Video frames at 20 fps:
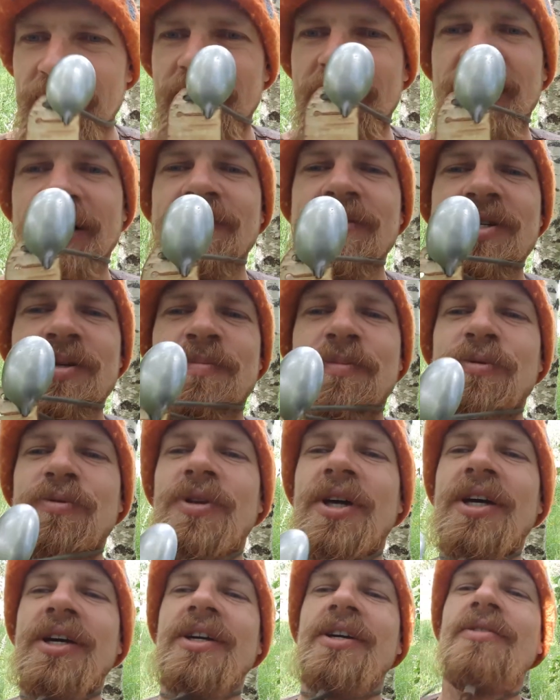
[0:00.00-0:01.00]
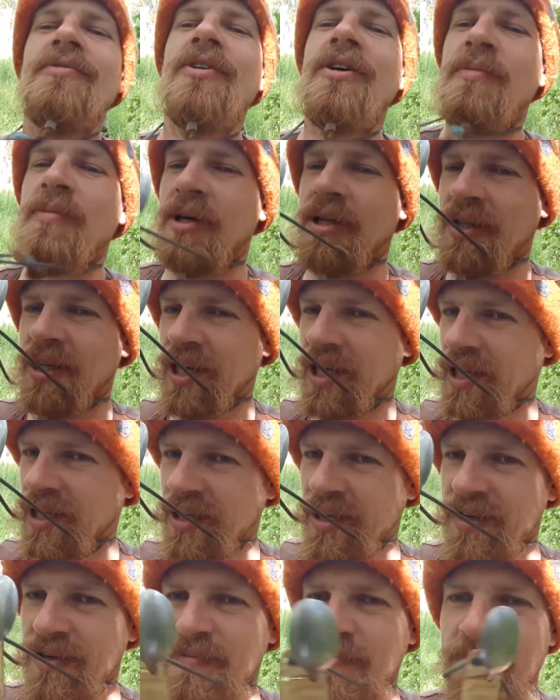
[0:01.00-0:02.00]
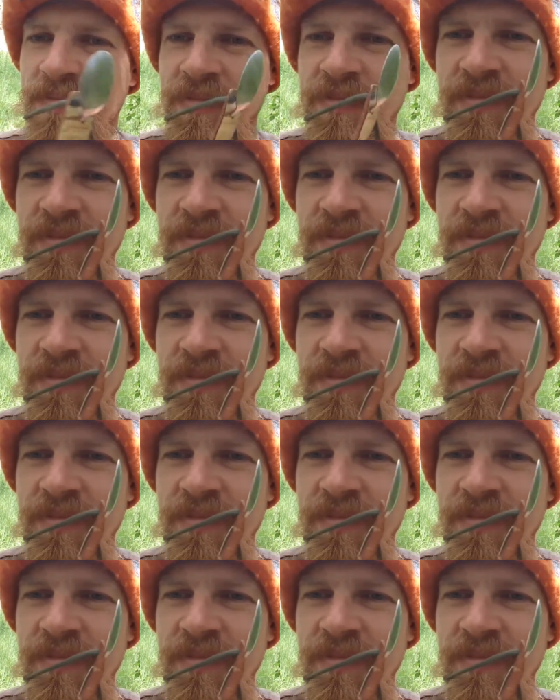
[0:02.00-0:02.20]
I have a spoon hanging around my neck here.